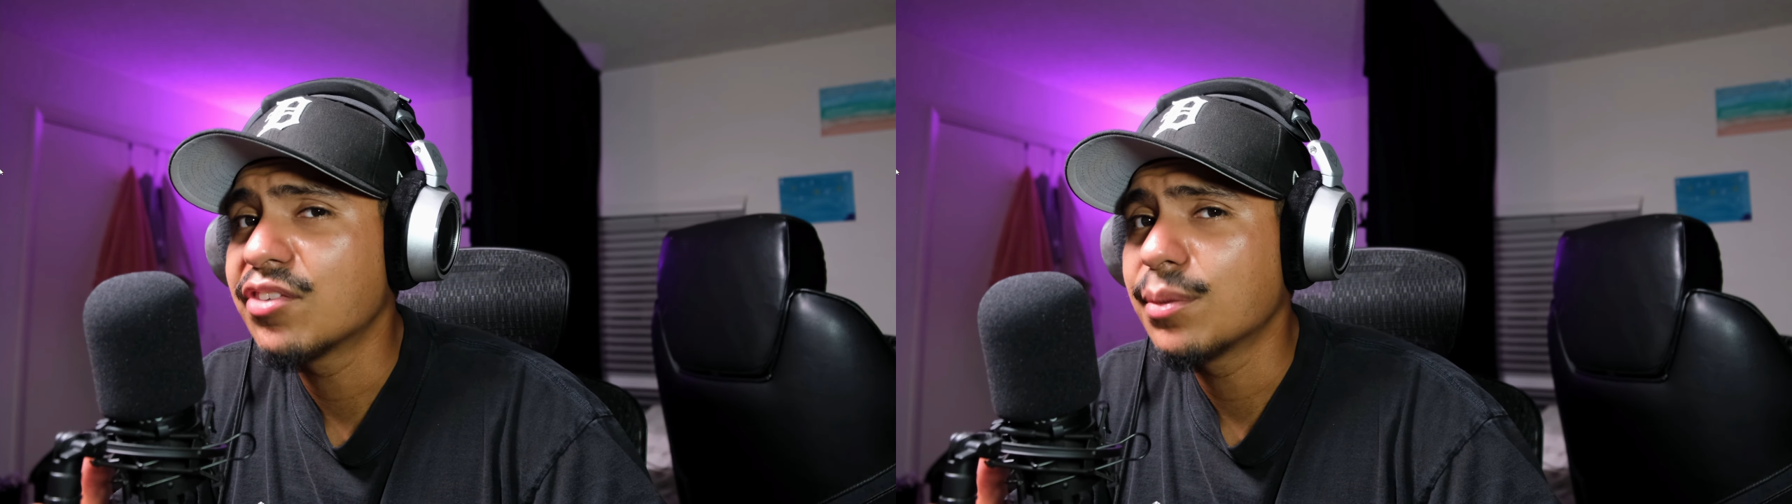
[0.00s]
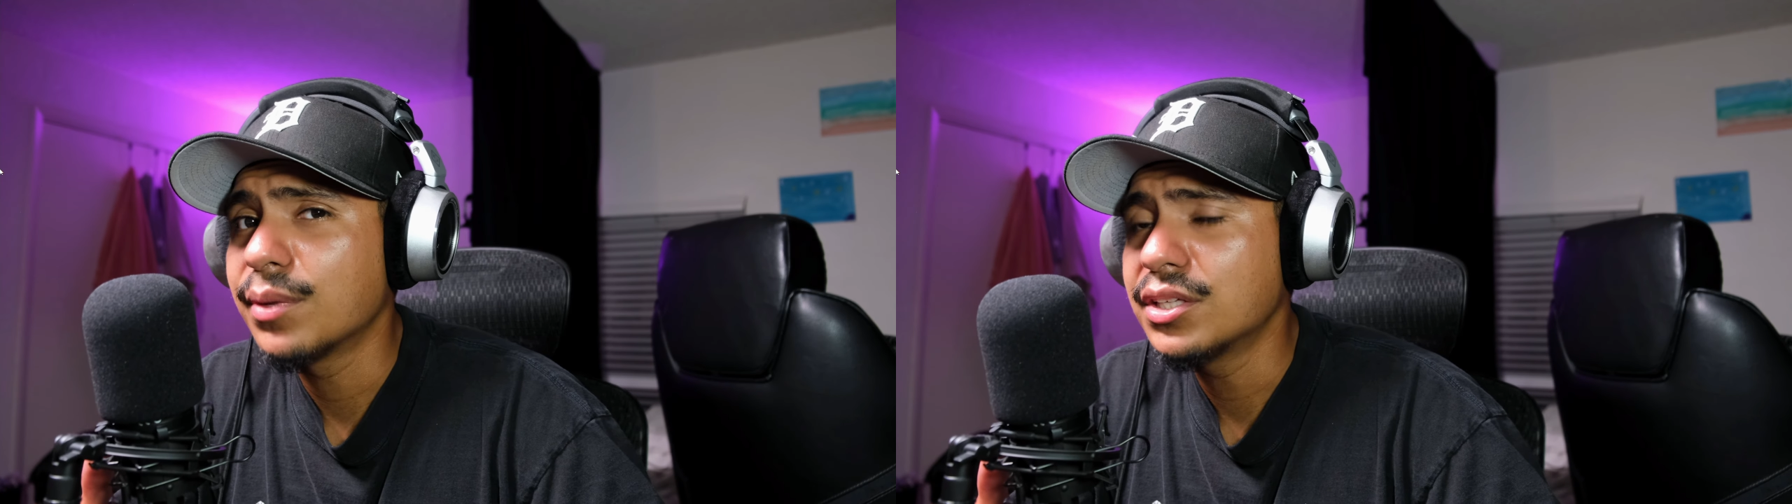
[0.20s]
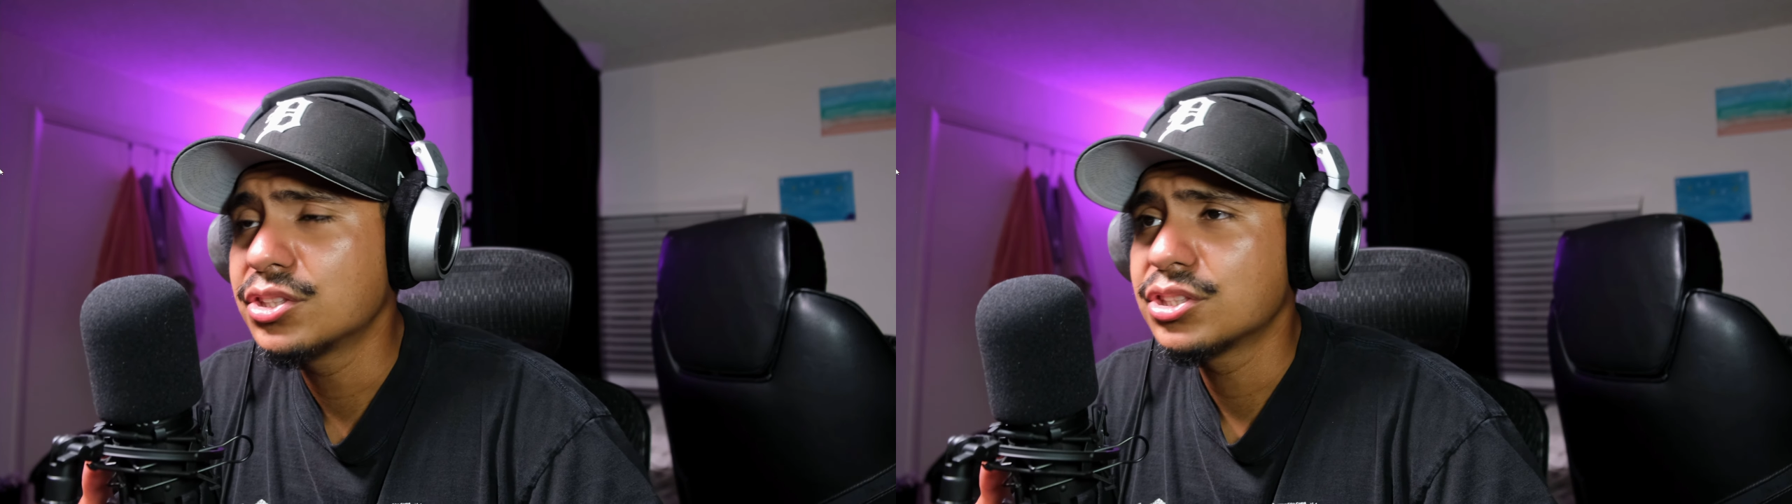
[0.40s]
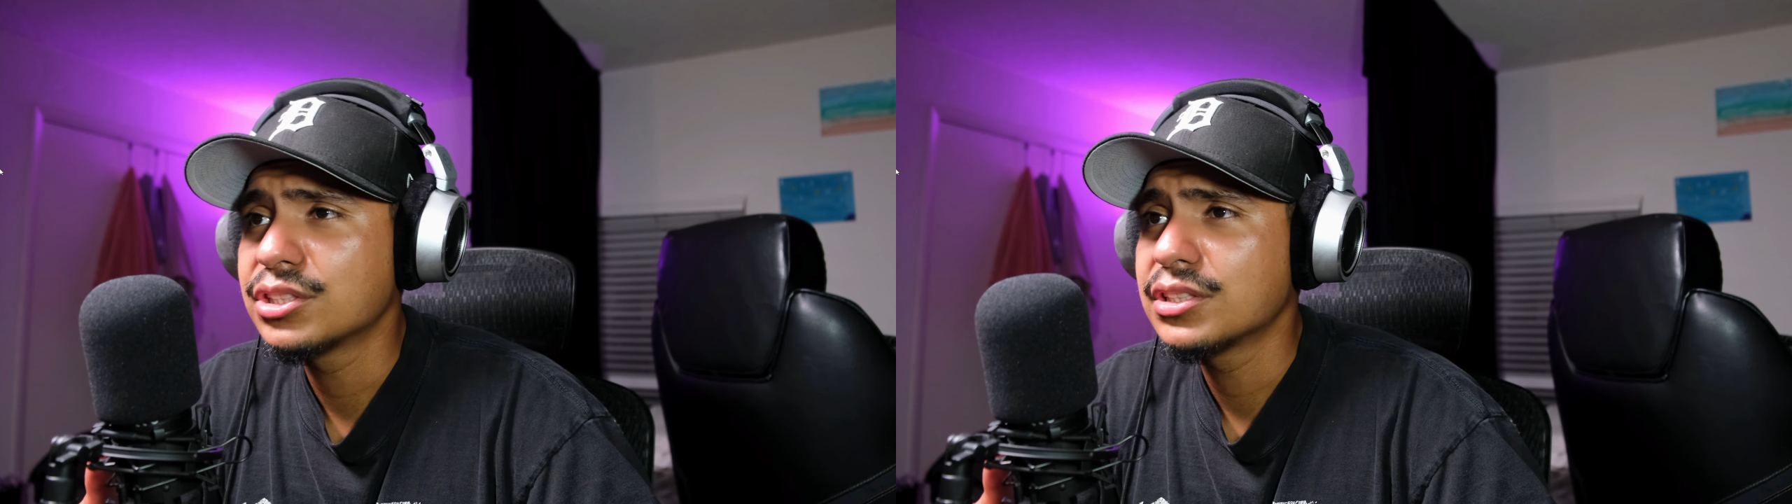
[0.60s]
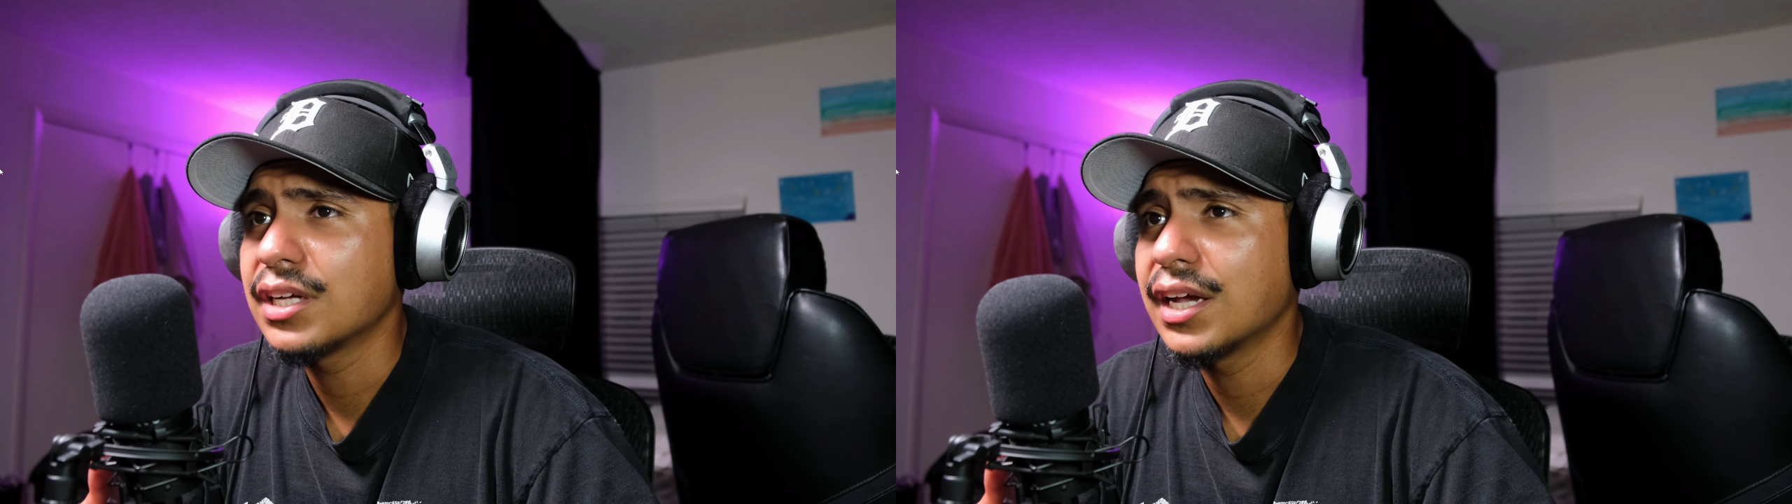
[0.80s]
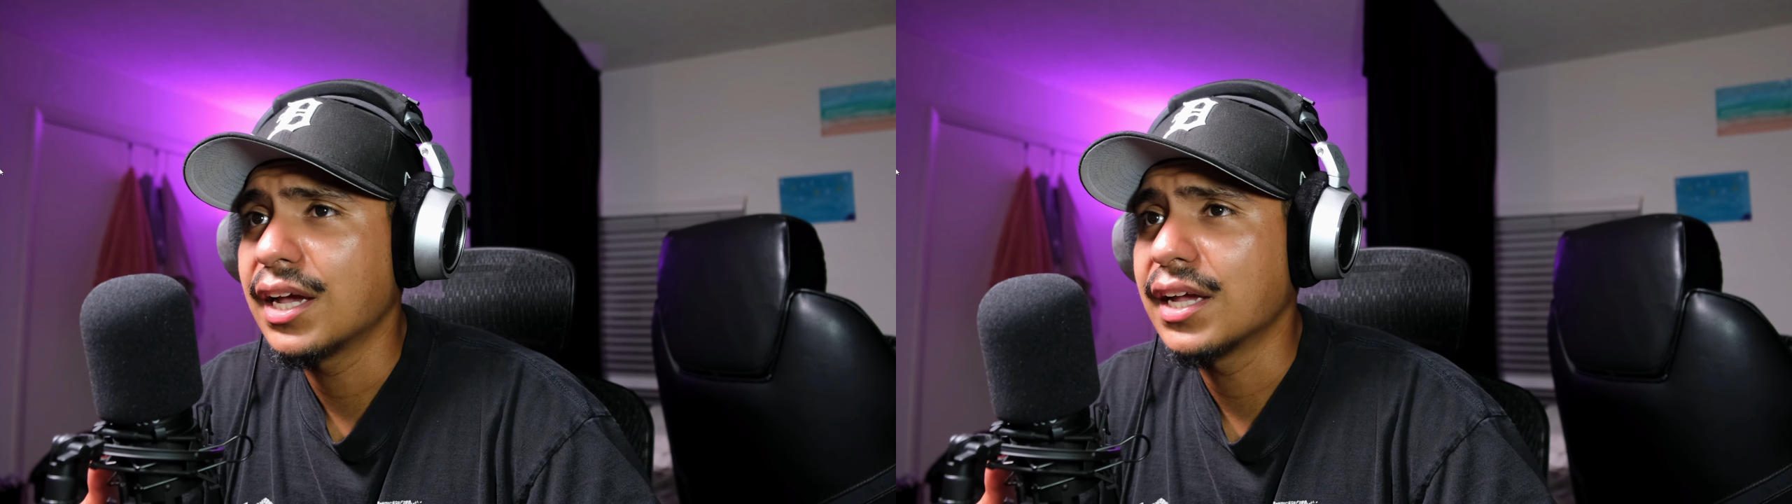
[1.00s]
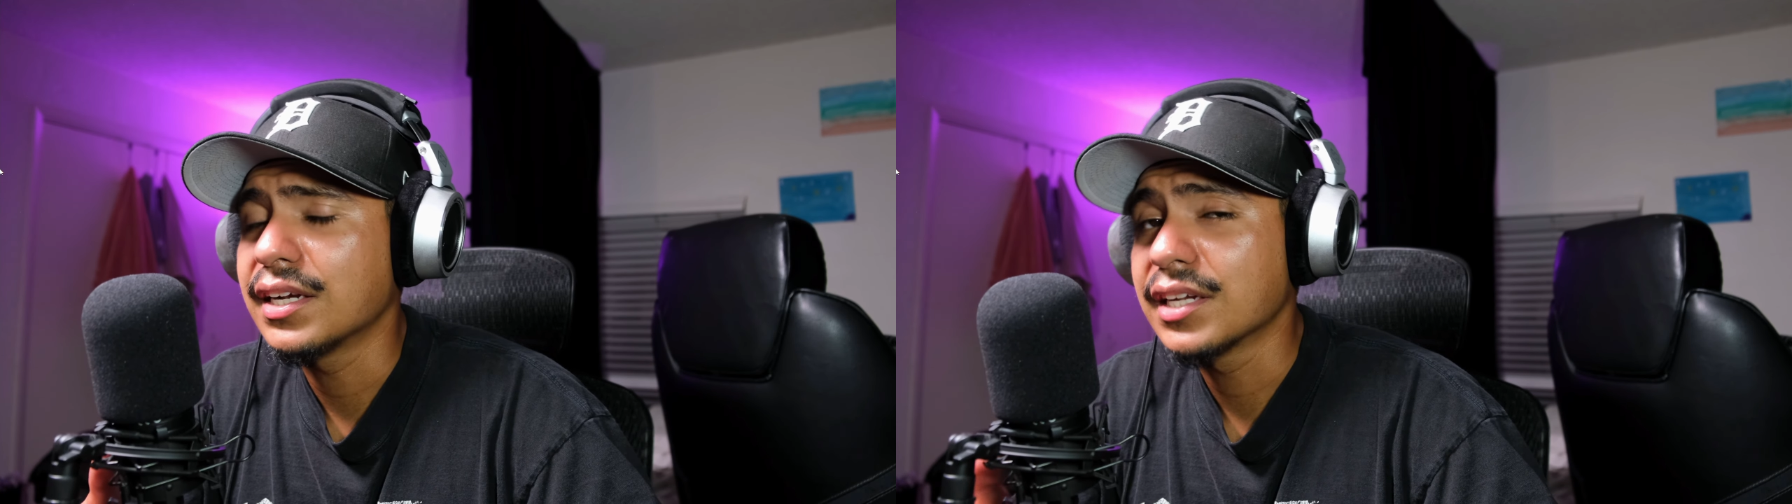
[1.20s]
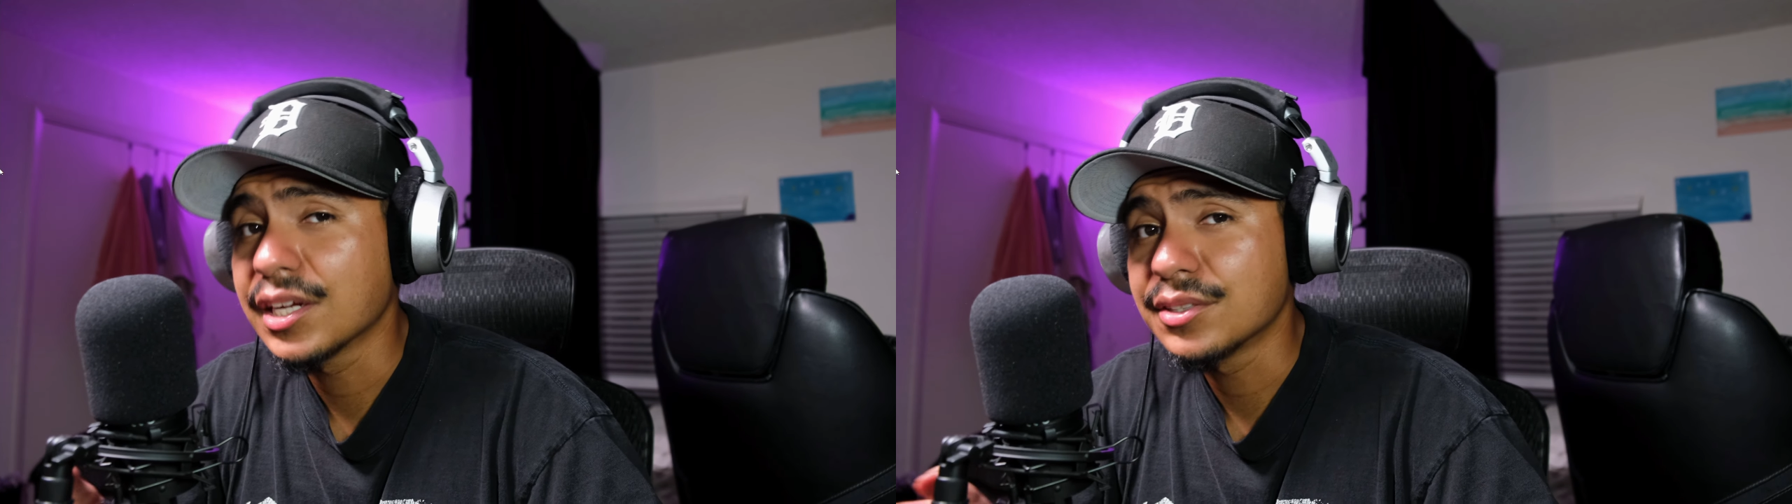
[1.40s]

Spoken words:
much, and here's the